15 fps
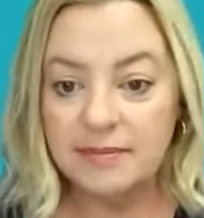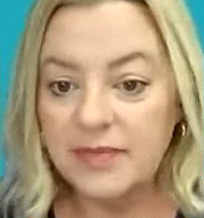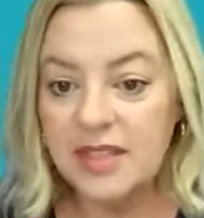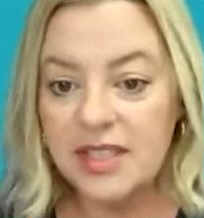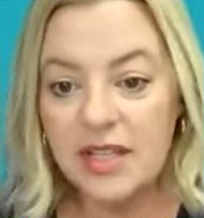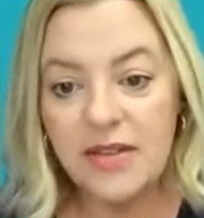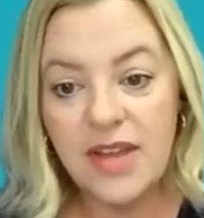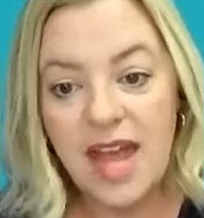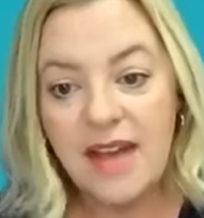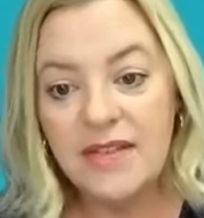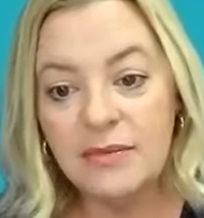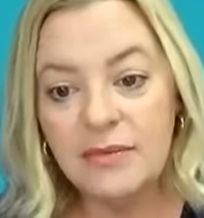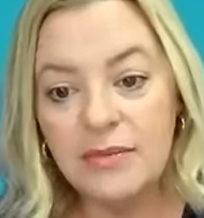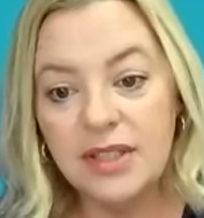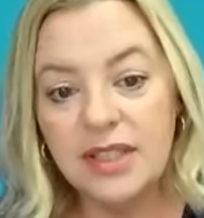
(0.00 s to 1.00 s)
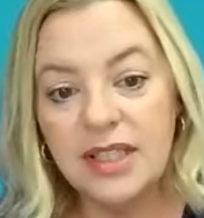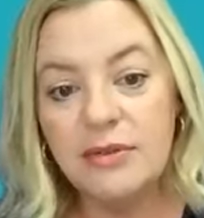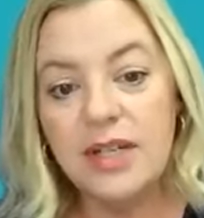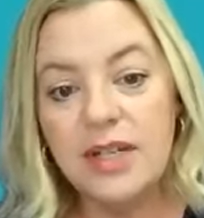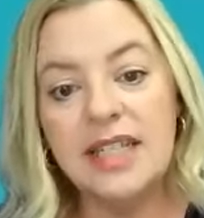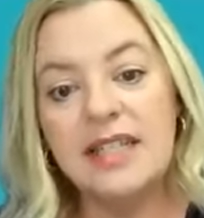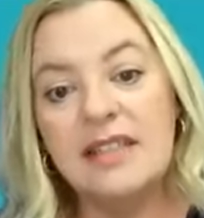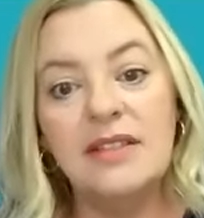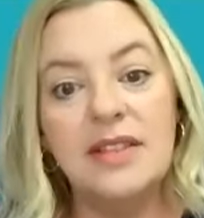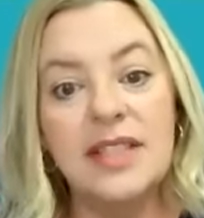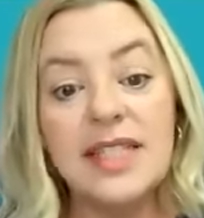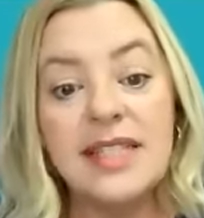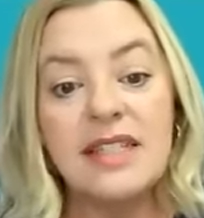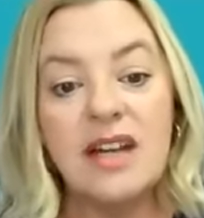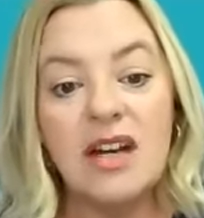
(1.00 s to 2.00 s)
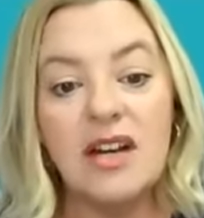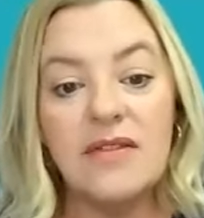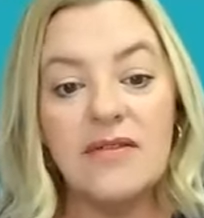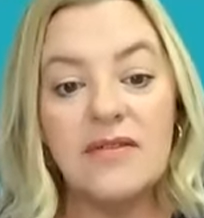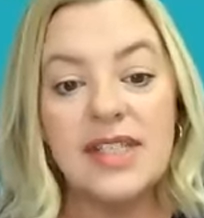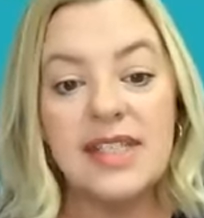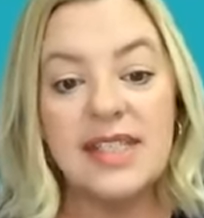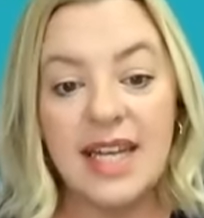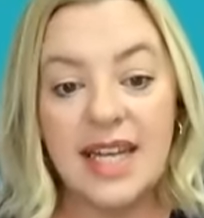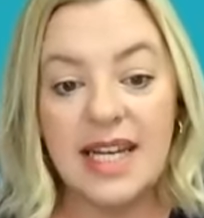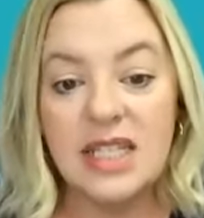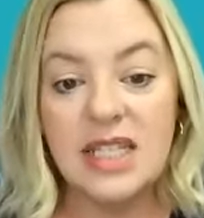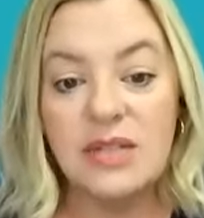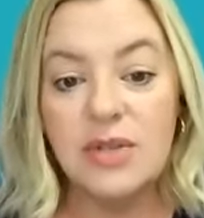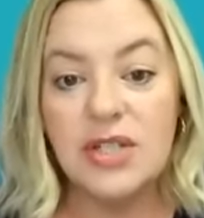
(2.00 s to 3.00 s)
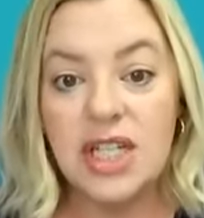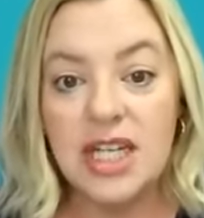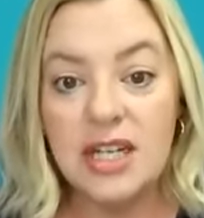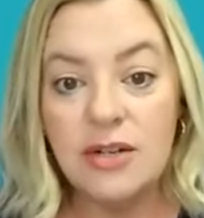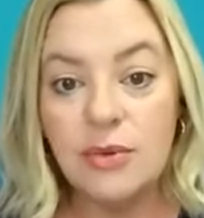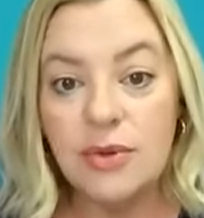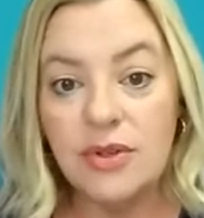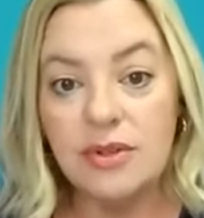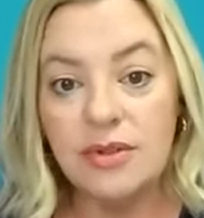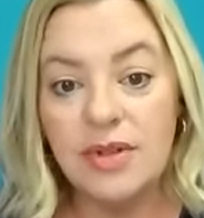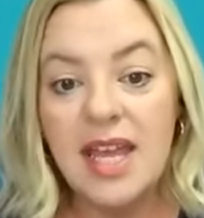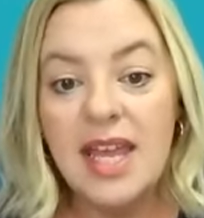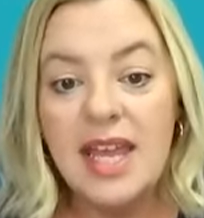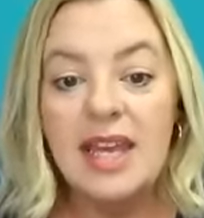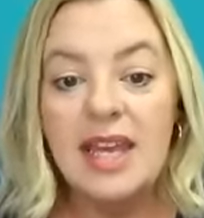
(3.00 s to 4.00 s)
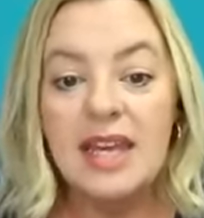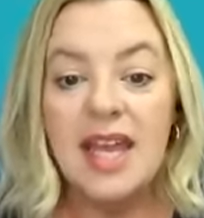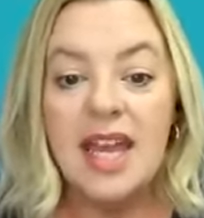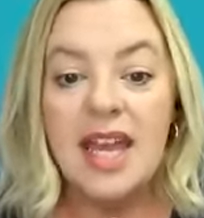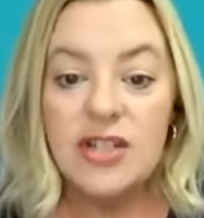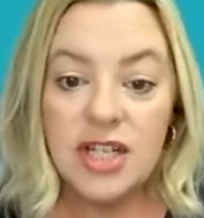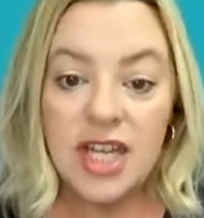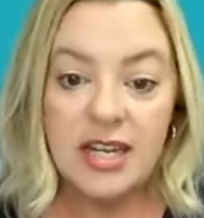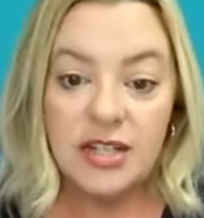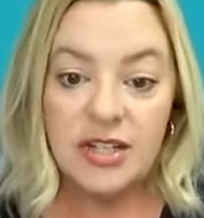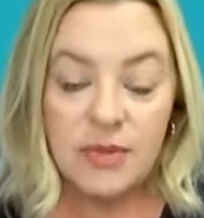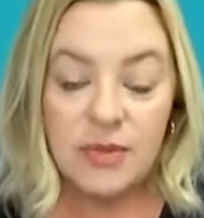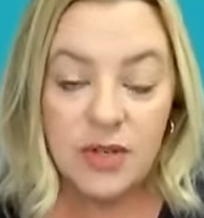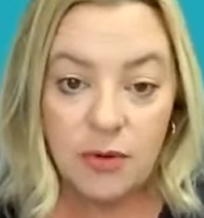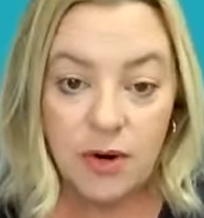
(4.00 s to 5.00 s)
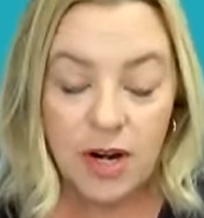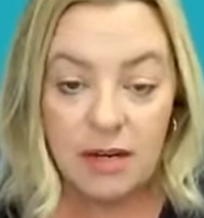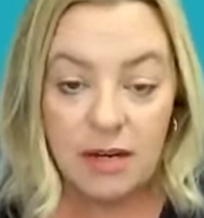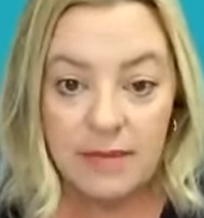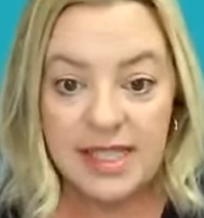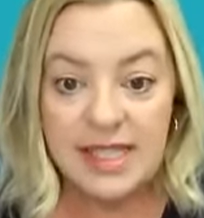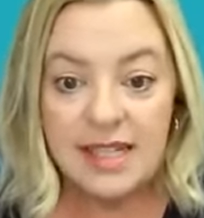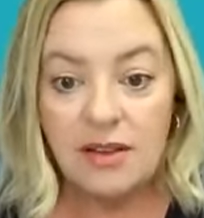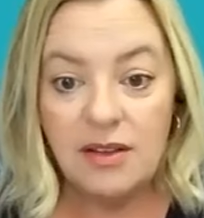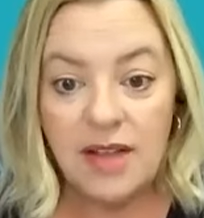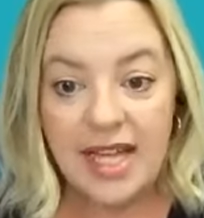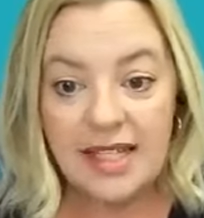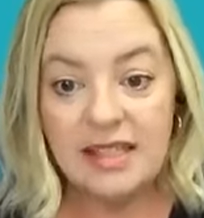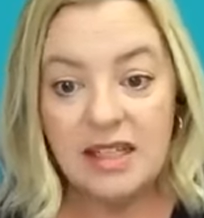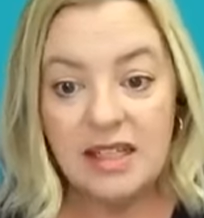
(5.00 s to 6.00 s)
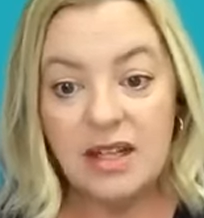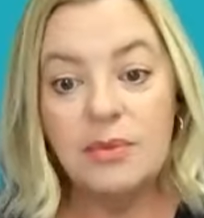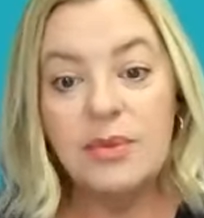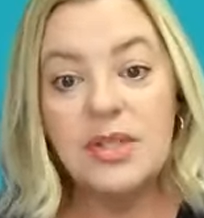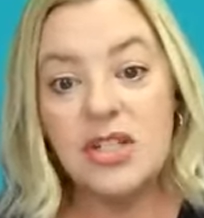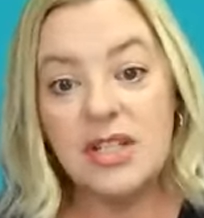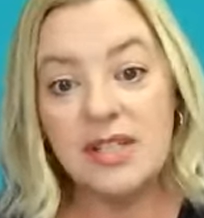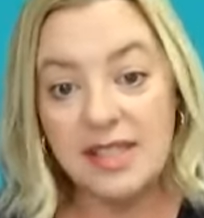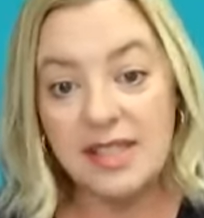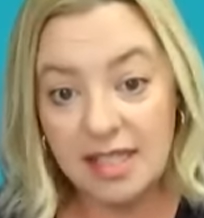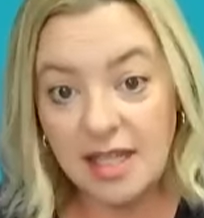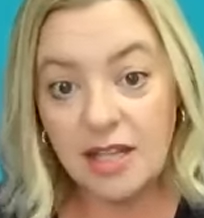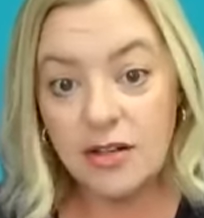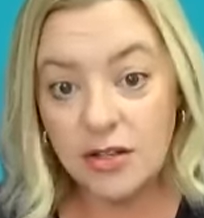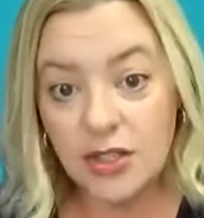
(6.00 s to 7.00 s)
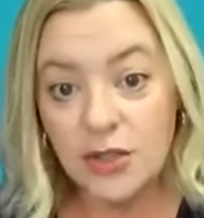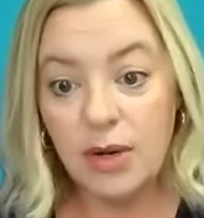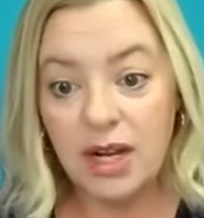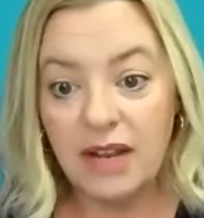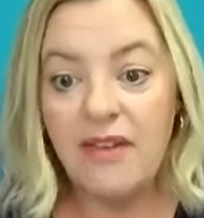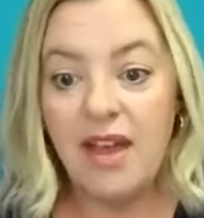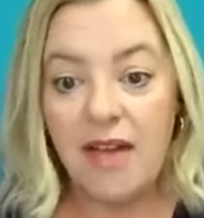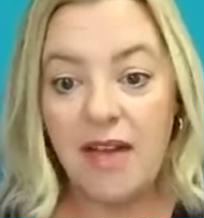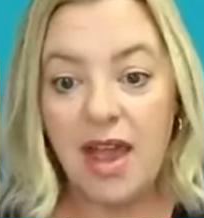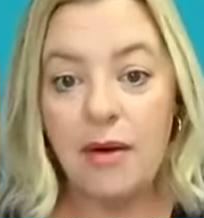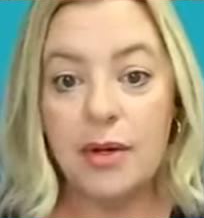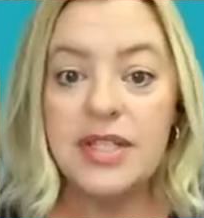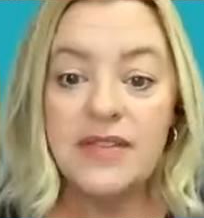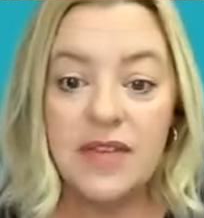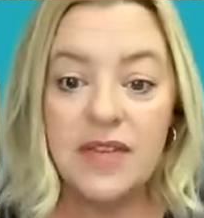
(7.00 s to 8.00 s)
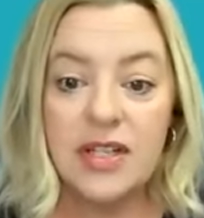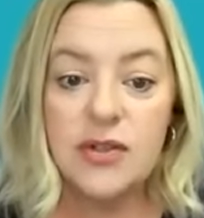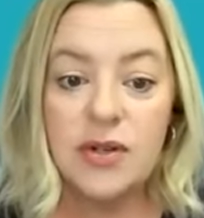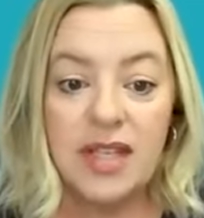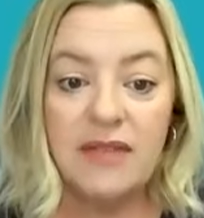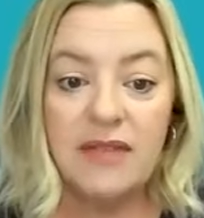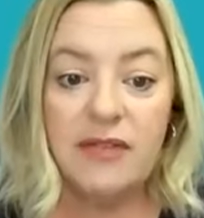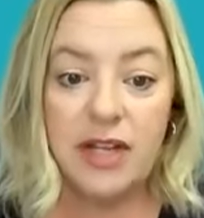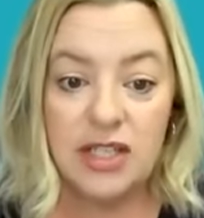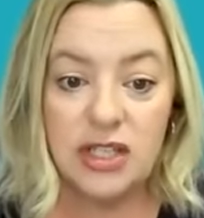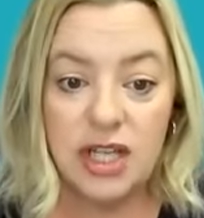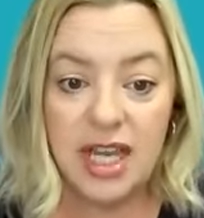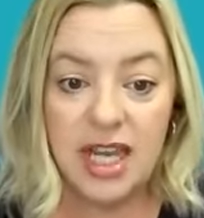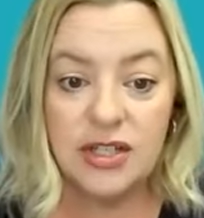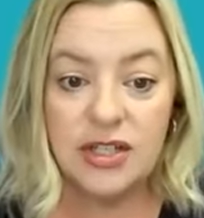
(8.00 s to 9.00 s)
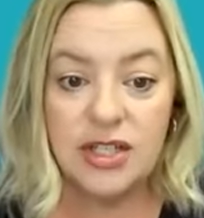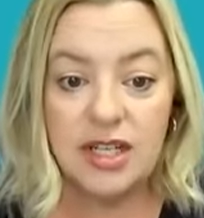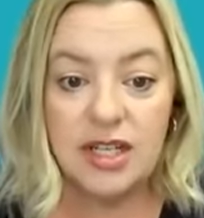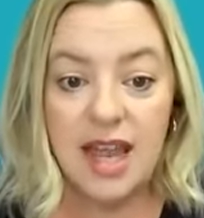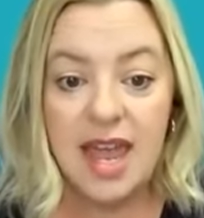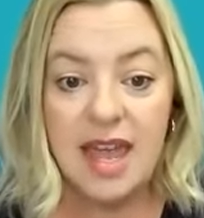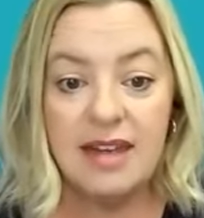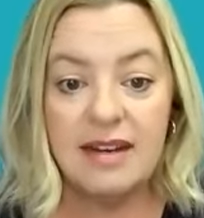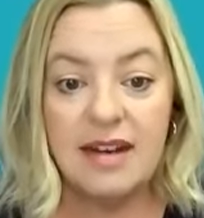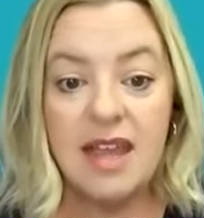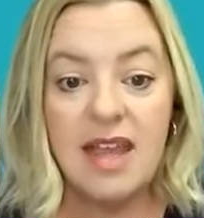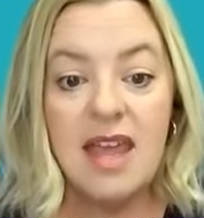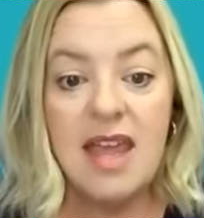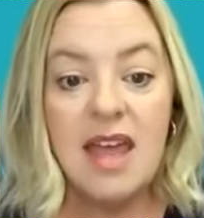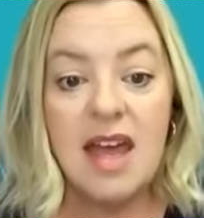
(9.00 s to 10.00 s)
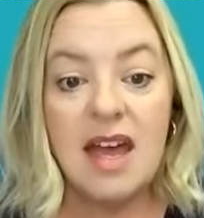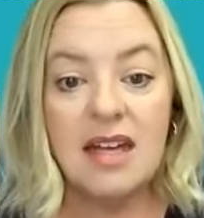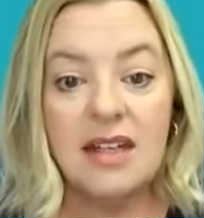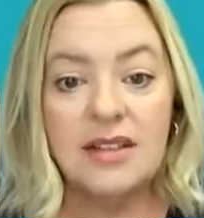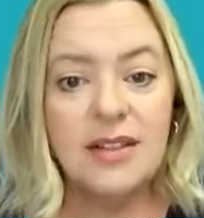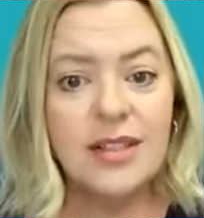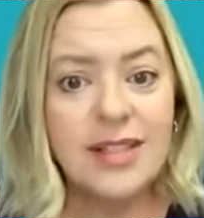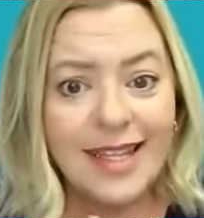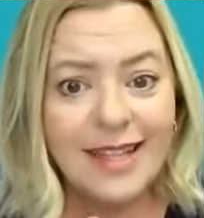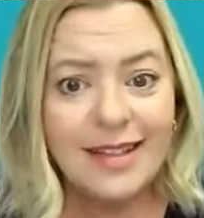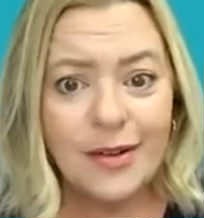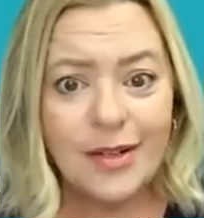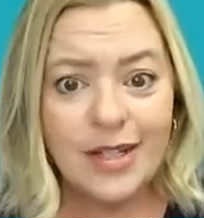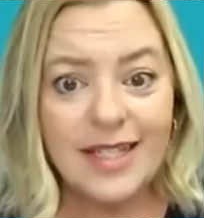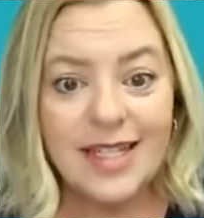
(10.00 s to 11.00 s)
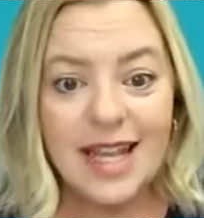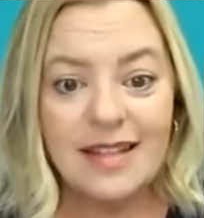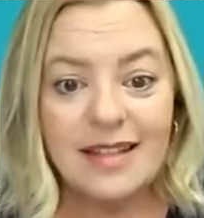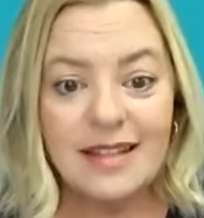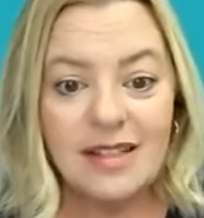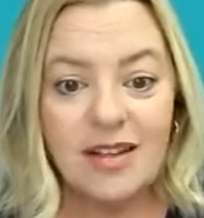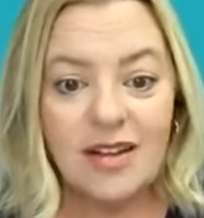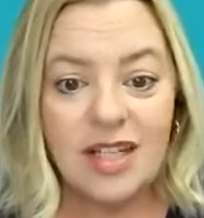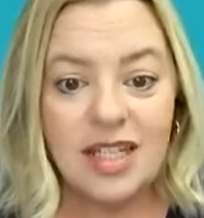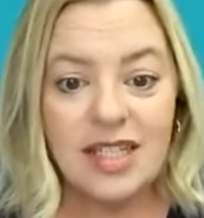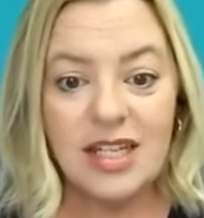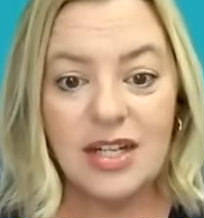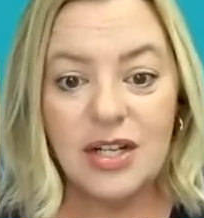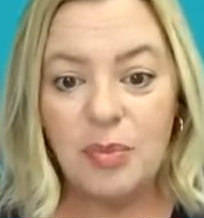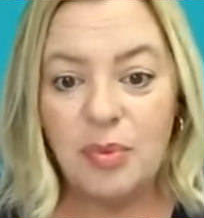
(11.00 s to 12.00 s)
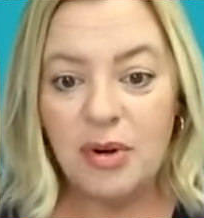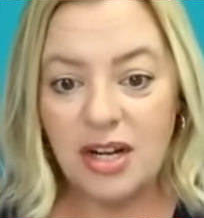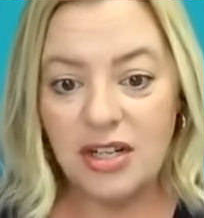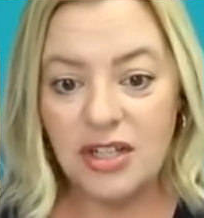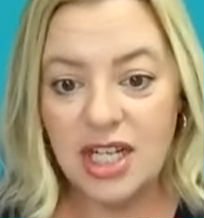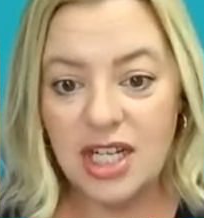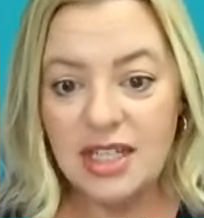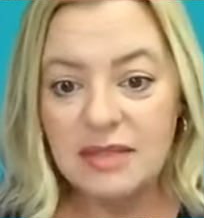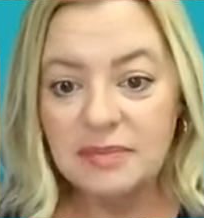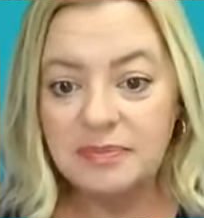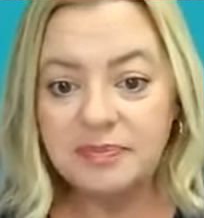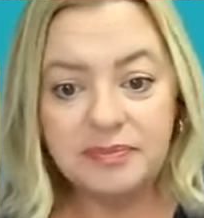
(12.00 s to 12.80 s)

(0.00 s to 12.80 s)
So they haven't really created a list of states which equal education requirements in Alaska, which is 625 hours of entry level education. And uh, it looks like they're going to take this on as a new project.